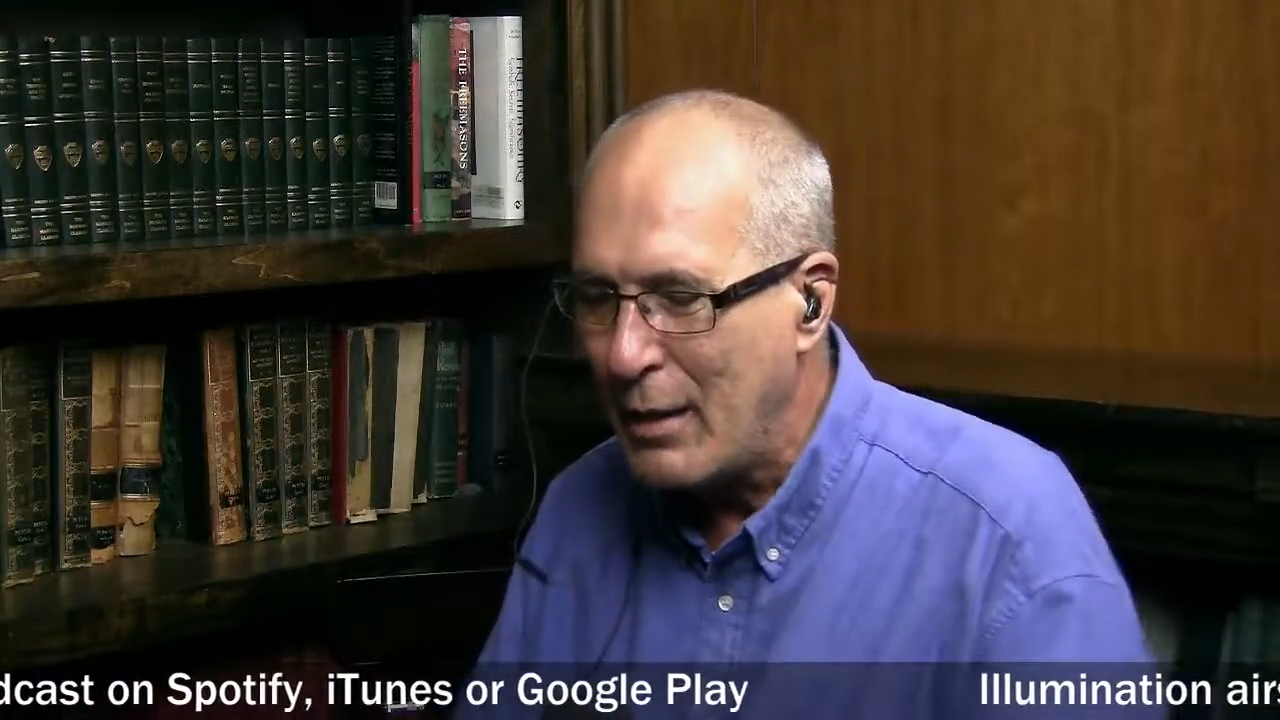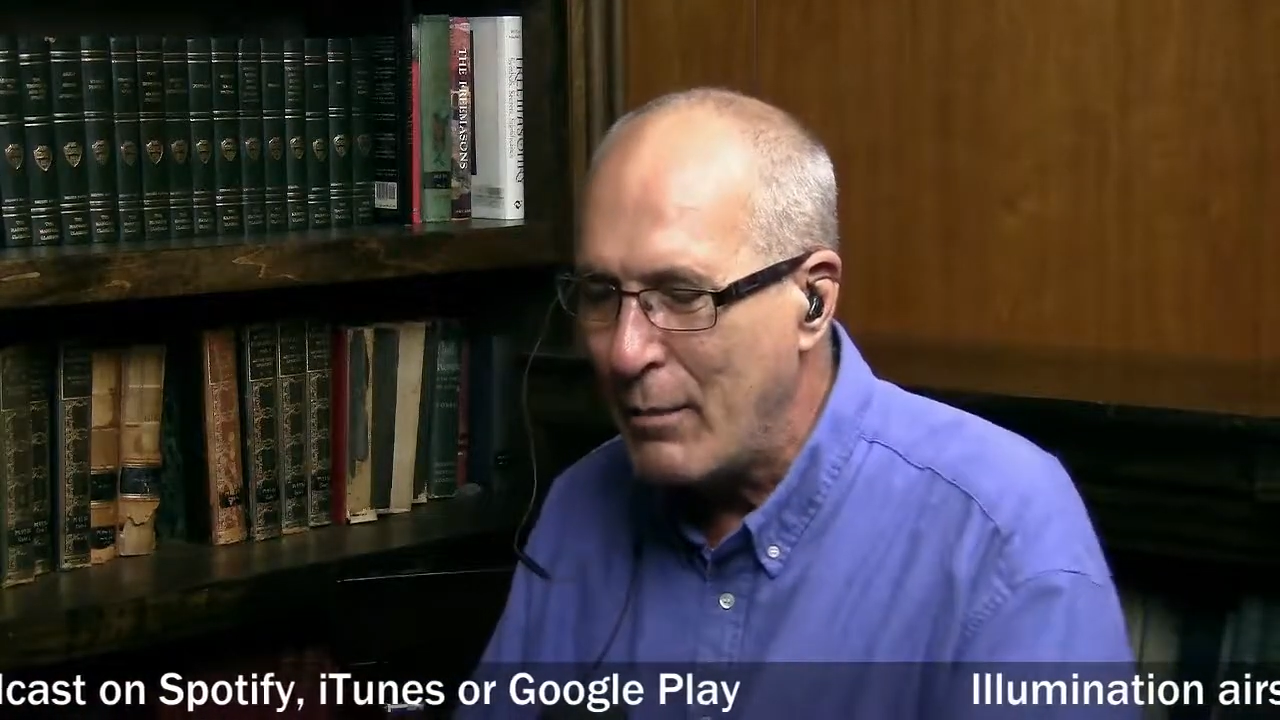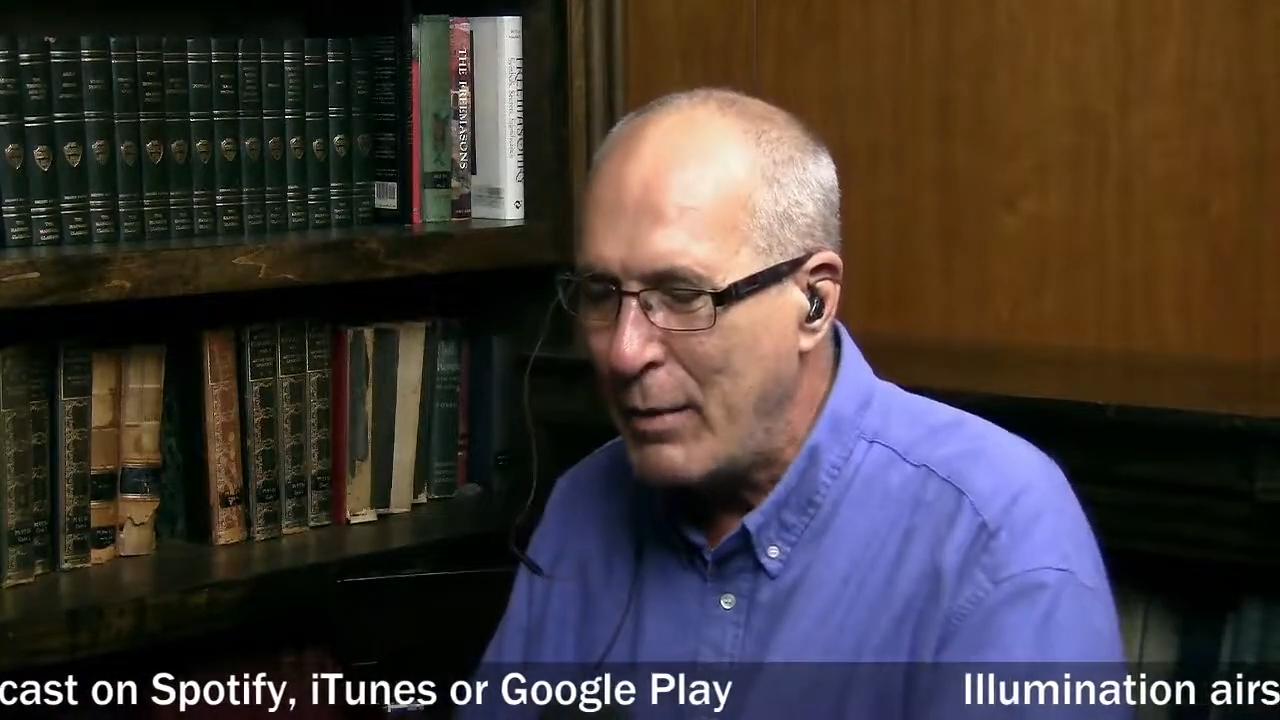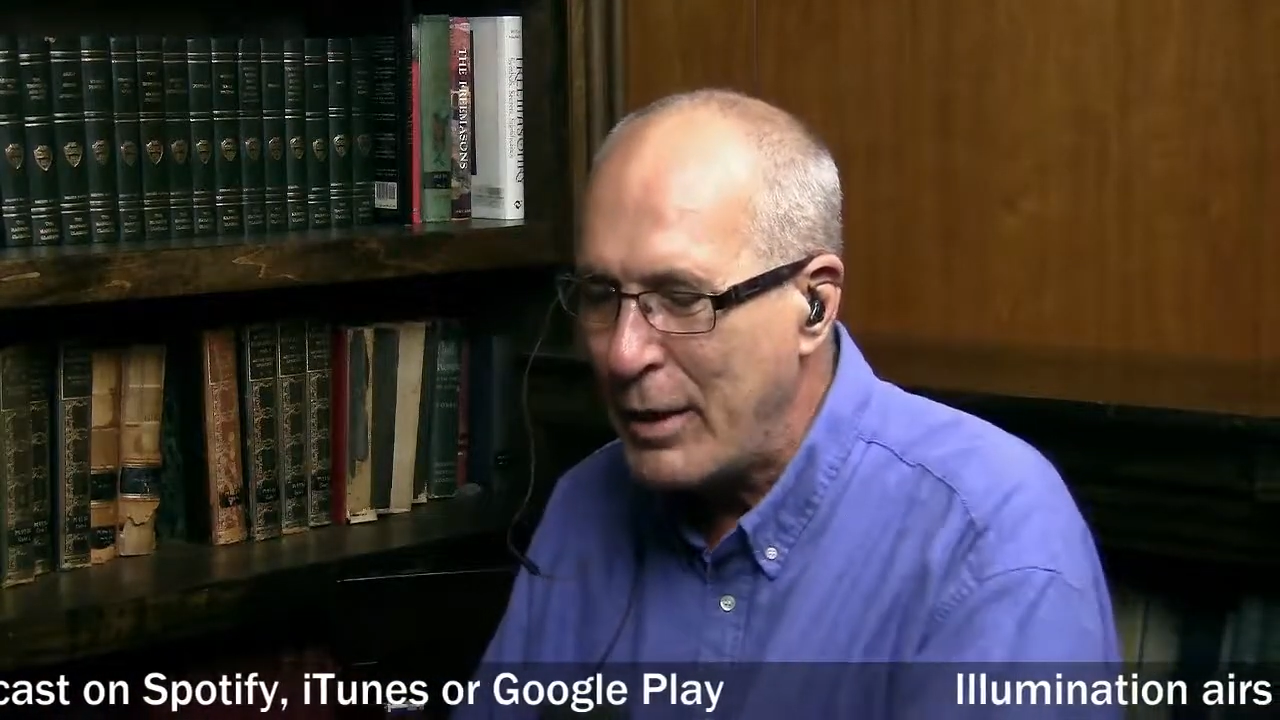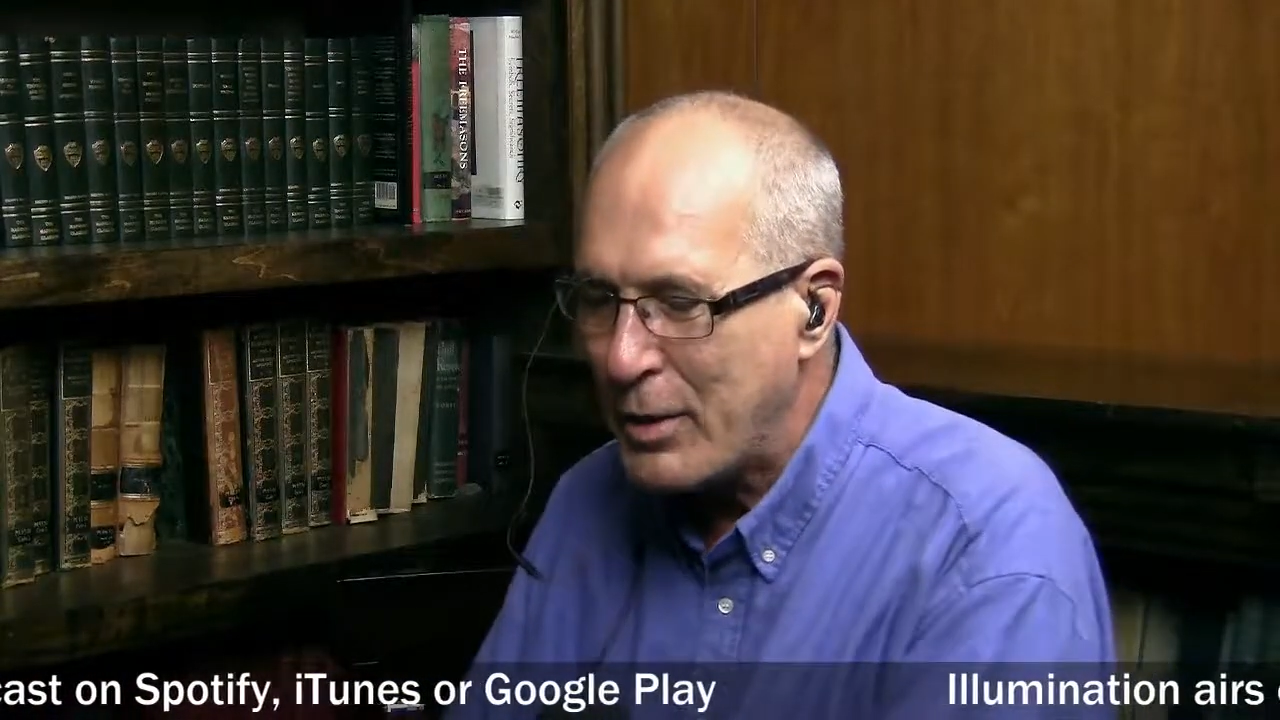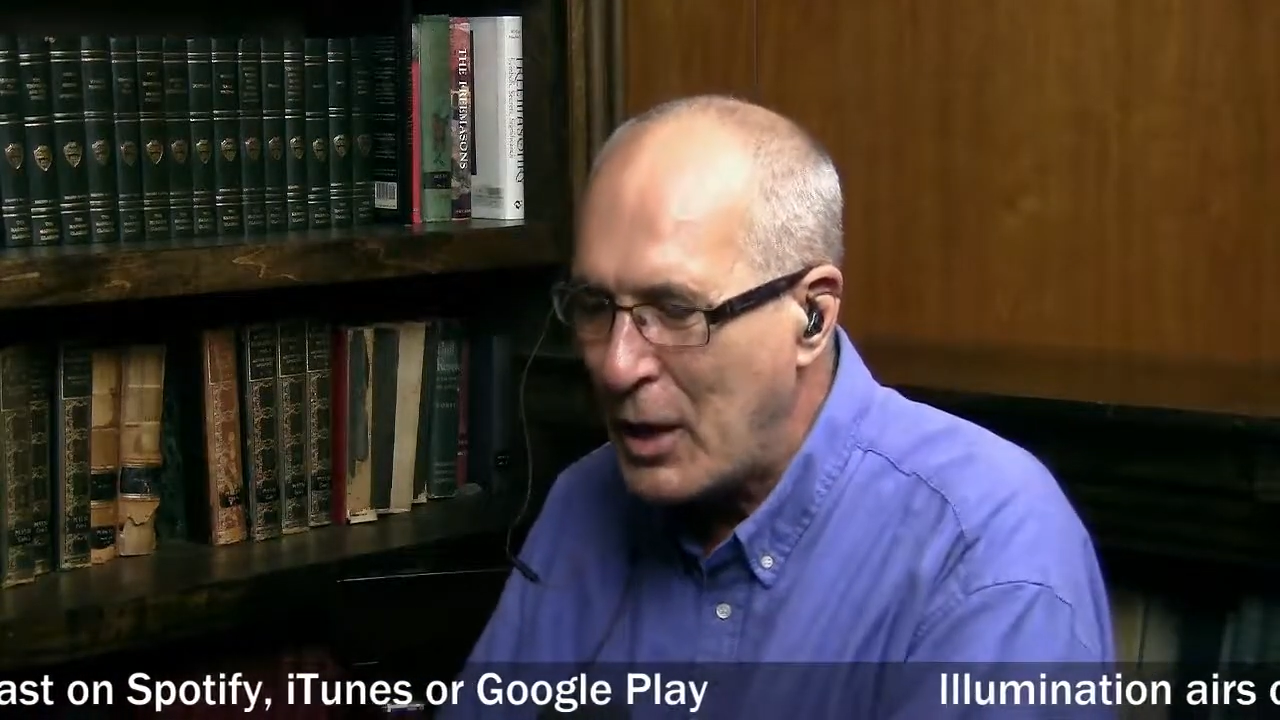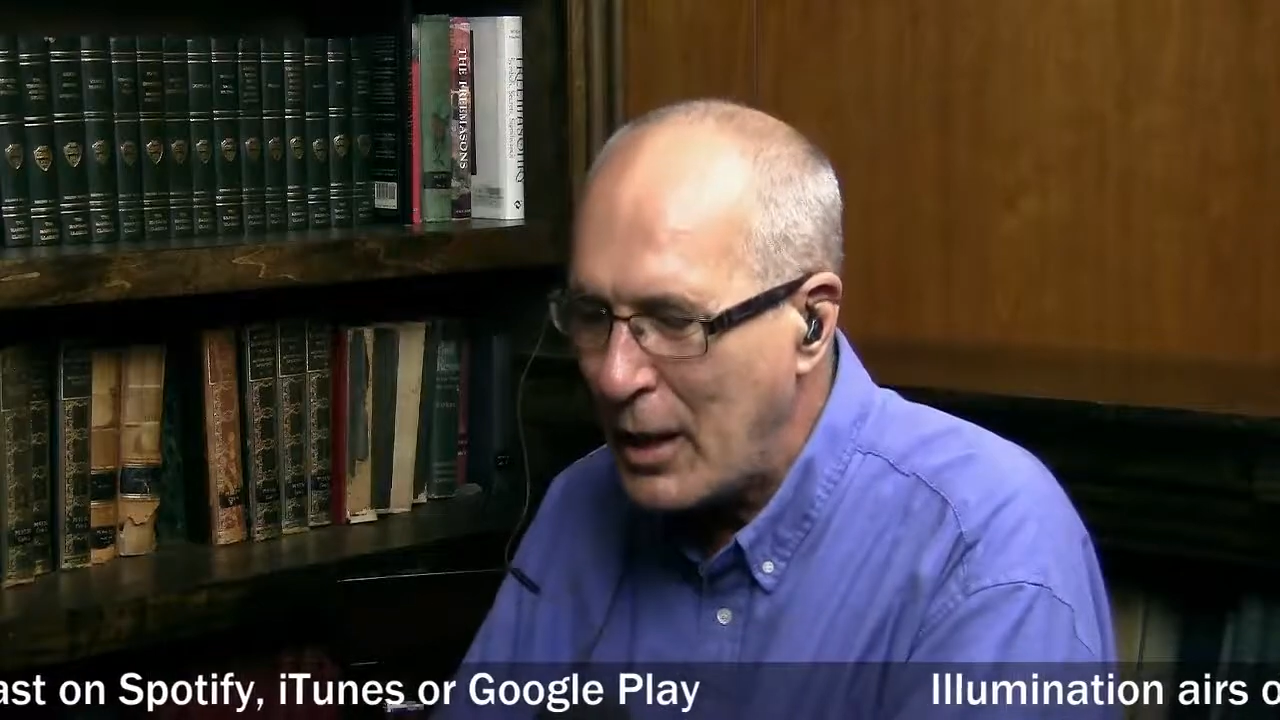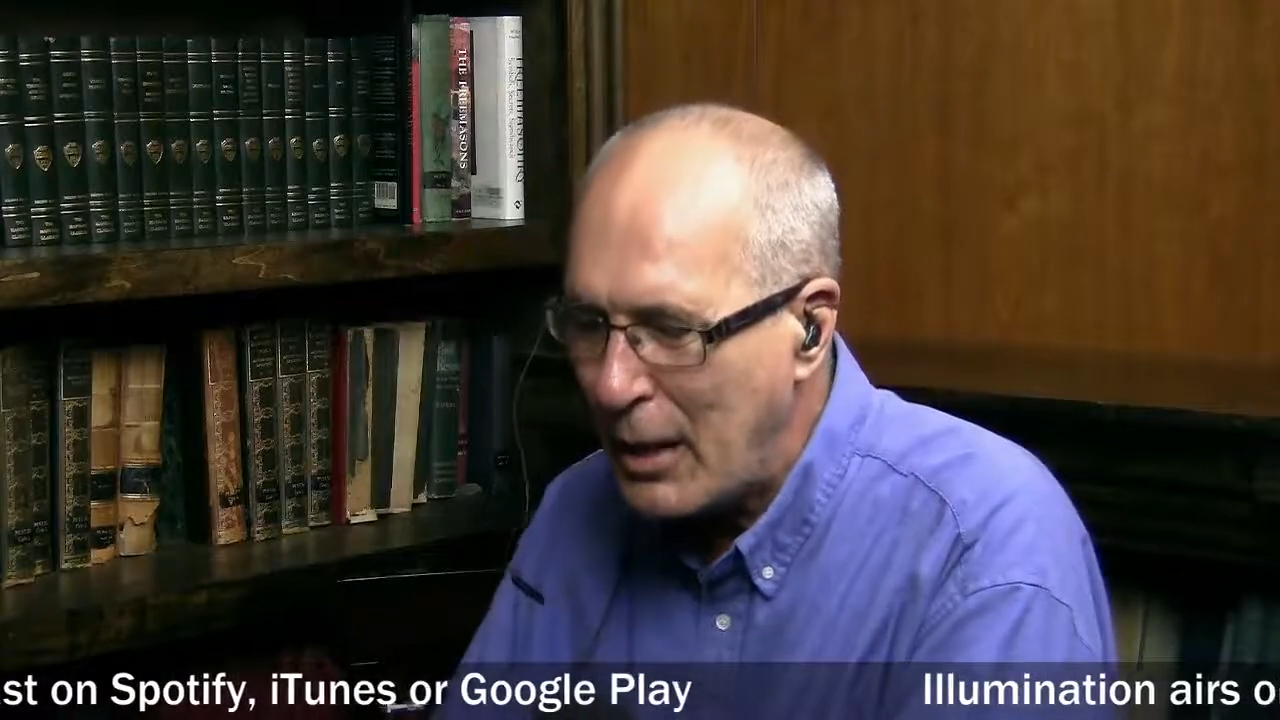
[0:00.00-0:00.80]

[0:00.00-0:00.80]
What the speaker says: when you're talking